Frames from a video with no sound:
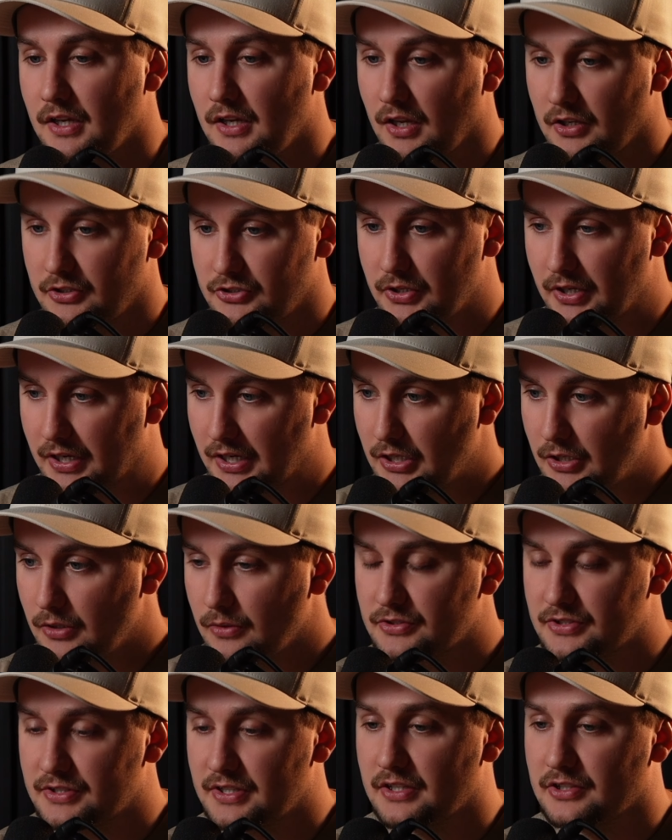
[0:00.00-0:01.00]
So you can
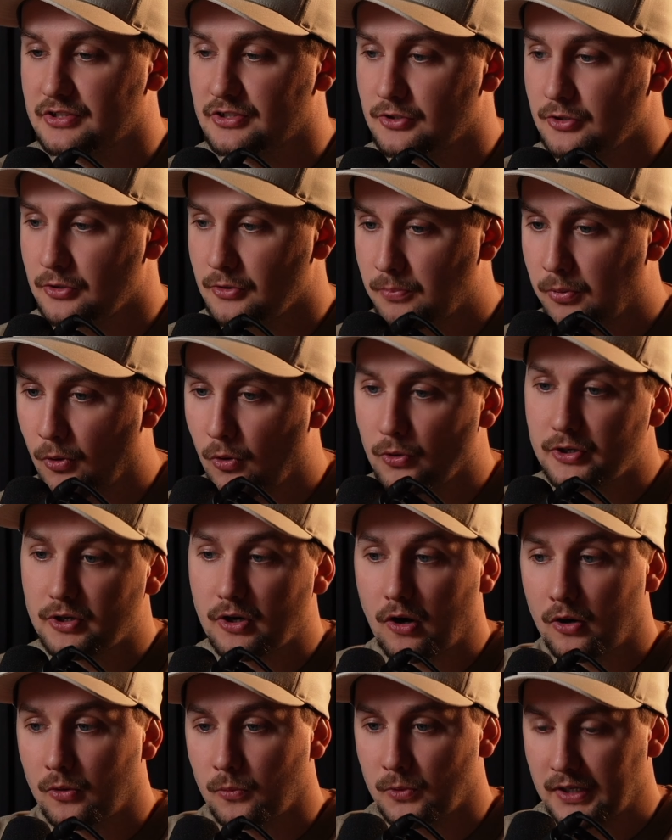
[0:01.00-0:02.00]
use this to pull your
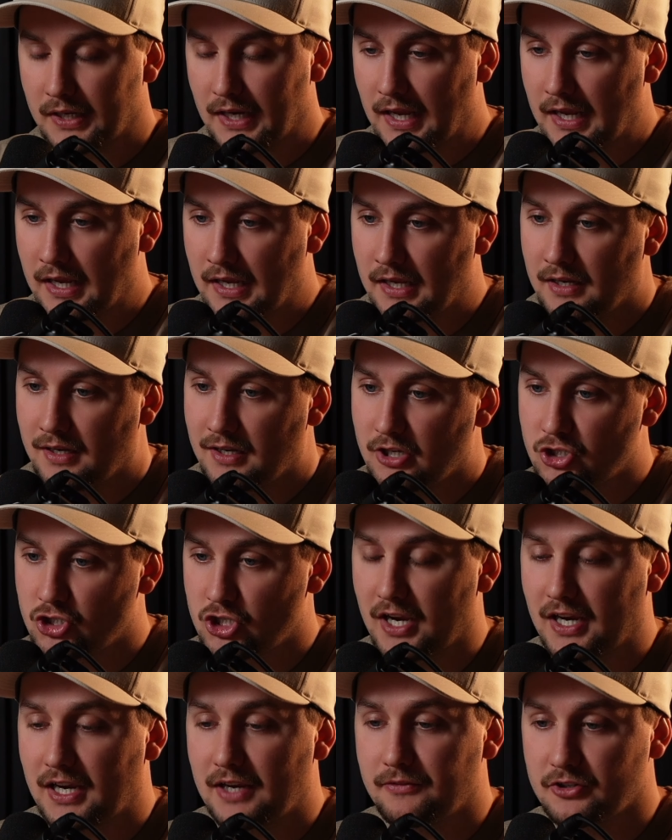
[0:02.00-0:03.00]
artwork in,
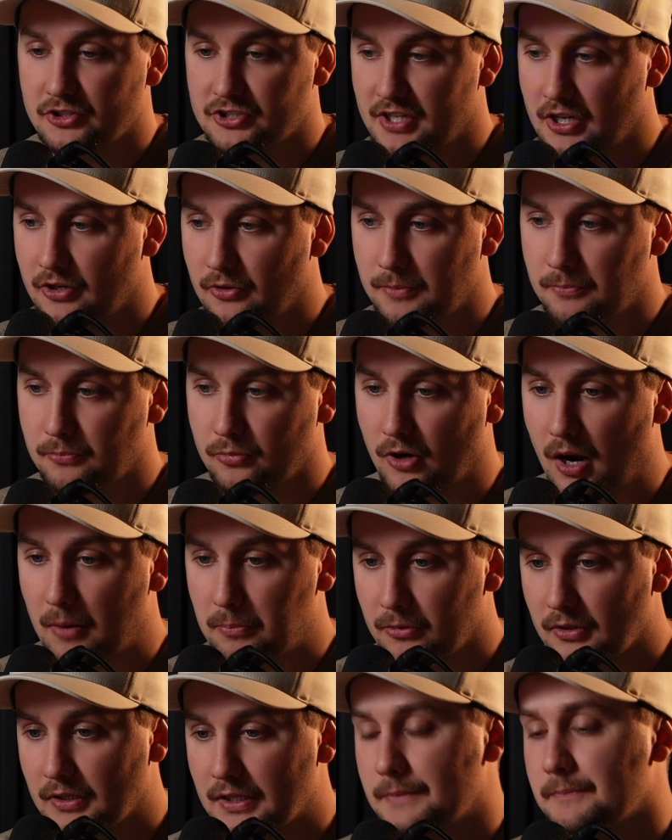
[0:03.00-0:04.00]
check if you're centering
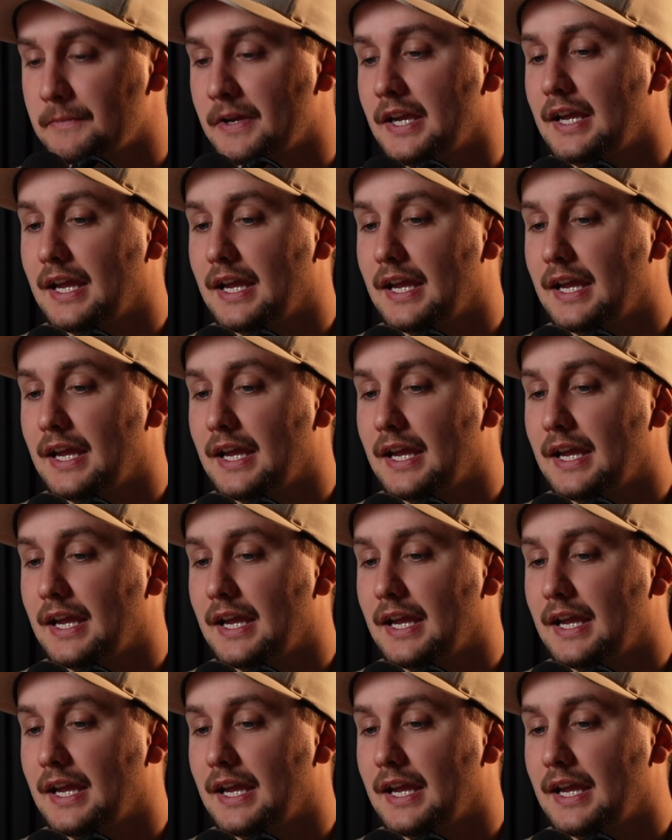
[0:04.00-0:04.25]
properly.